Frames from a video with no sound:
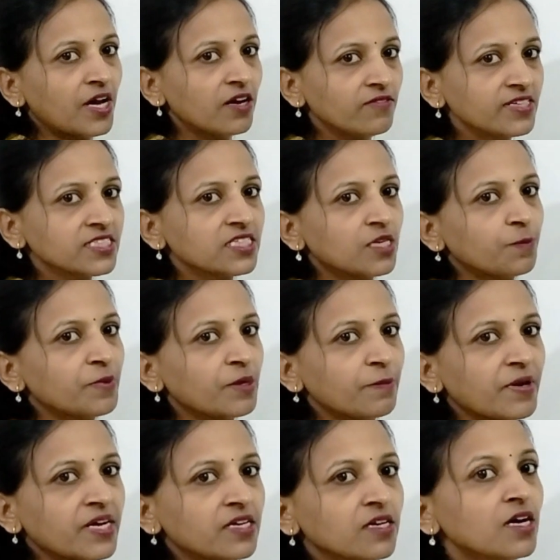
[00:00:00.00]
Always keep in
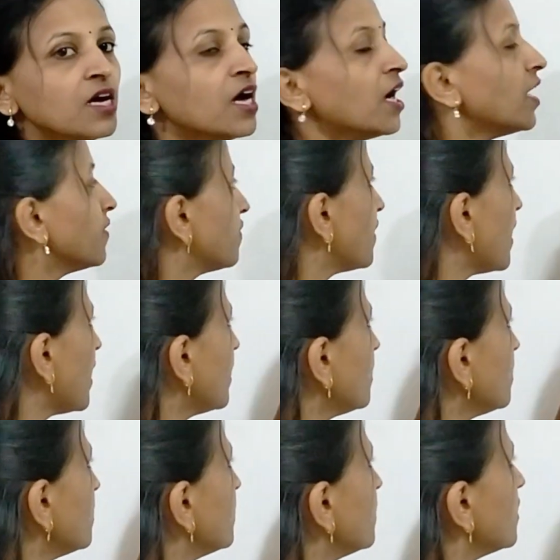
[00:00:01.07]
mind.
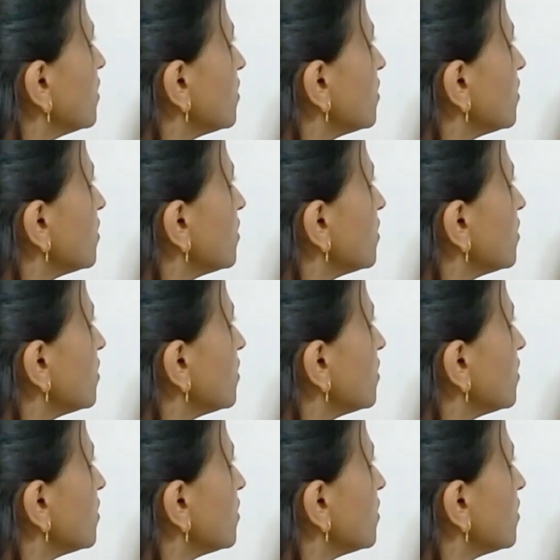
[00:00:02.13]
Then